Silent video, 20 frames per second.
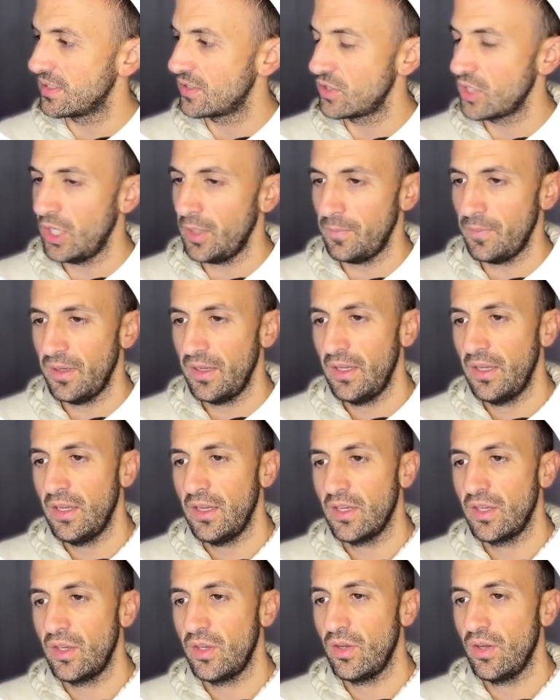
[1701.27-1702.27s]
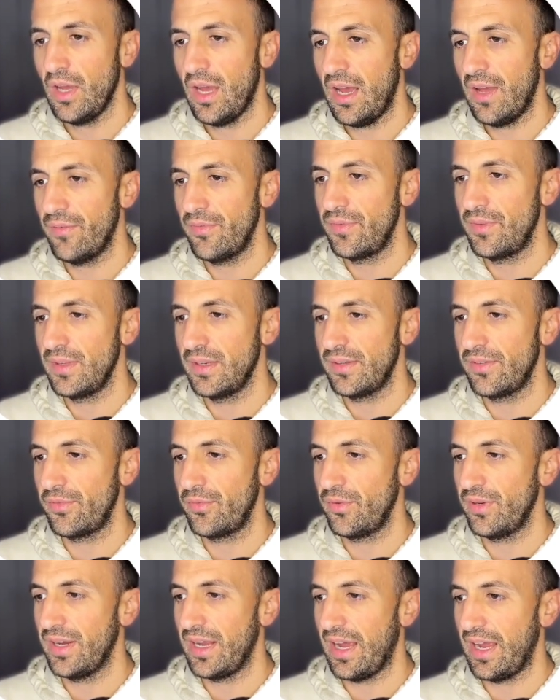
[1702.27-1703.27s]
top, you have these
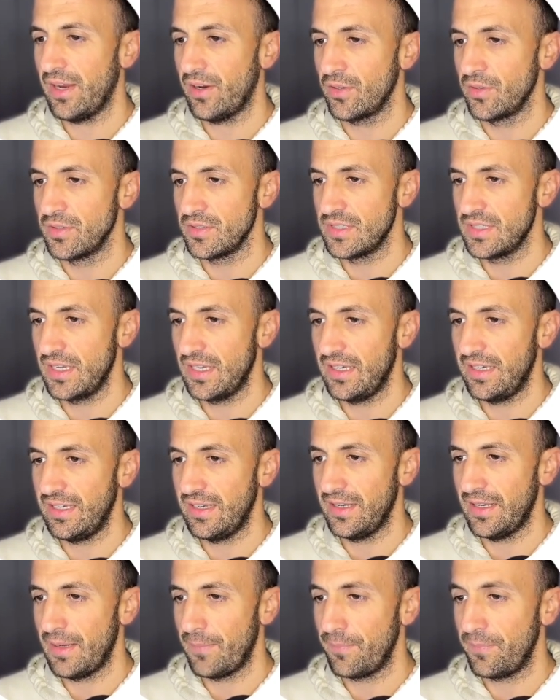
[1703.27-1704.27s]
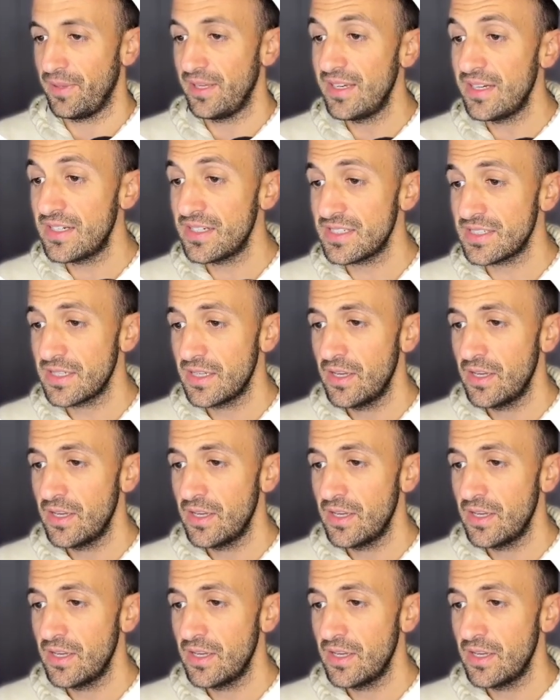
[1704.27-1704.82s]
icons. It appears